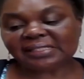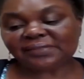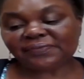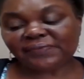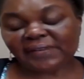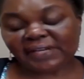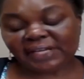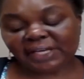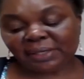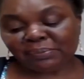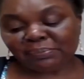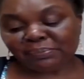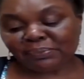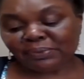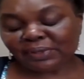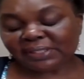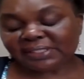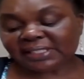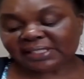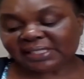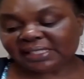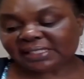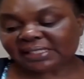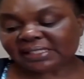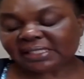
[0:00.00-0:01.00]
is very
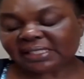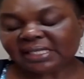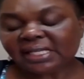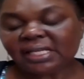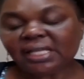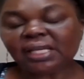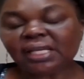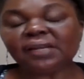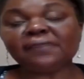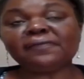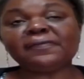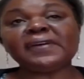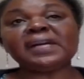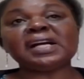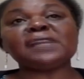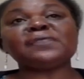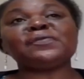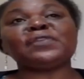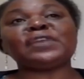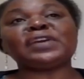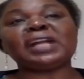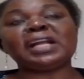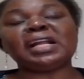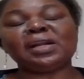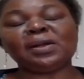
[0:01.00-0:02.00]
important. In
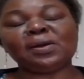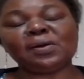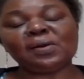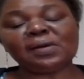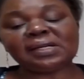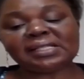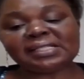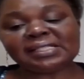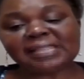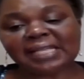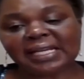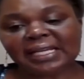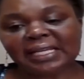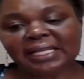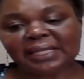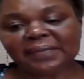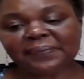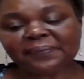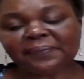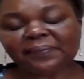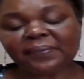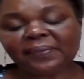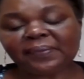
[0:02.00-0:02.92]
fact, for a long time,